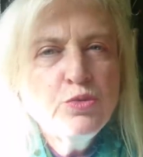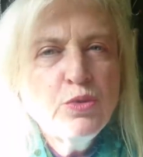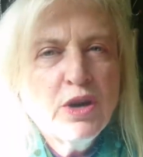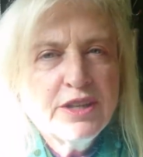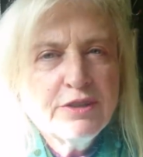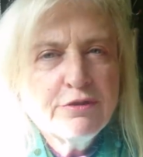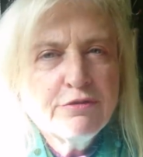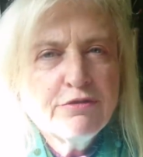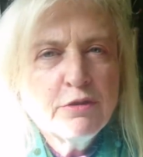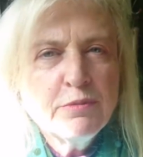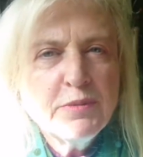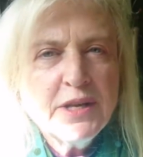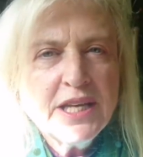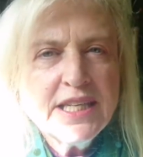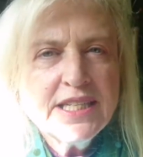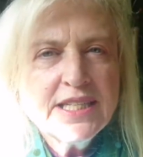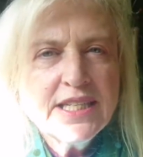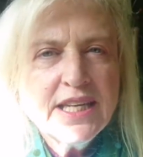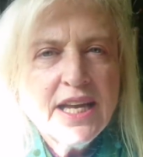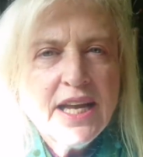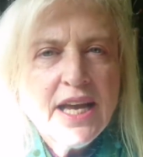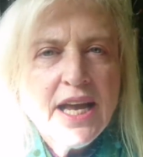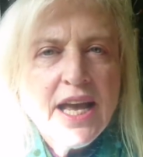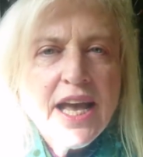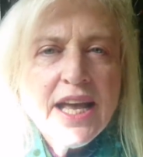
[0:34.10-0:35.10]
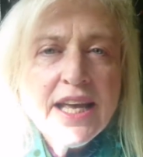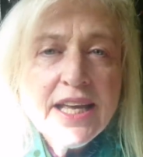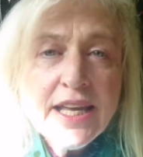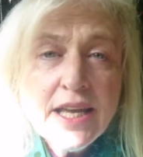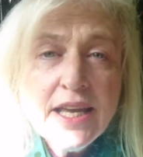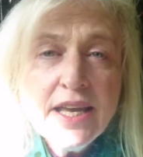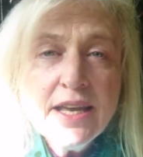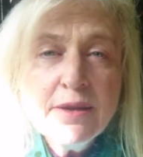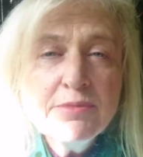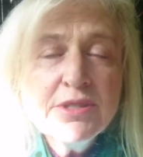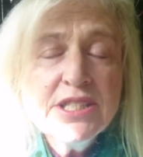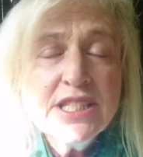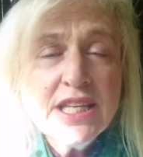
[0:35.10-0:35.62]
you want from it.
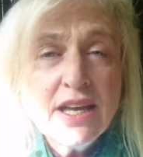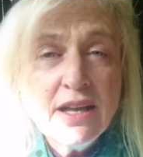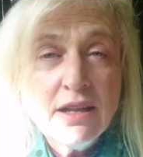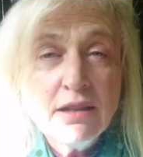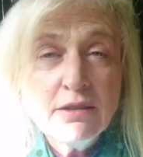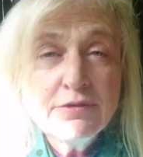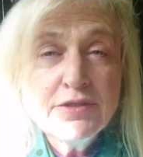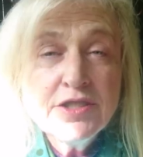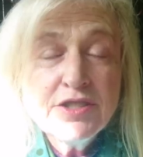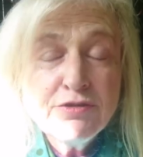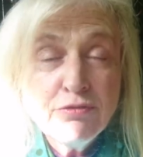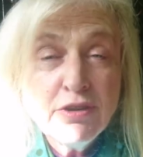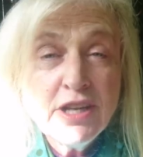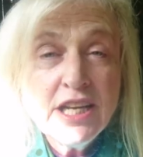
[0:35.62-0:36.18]
He himself has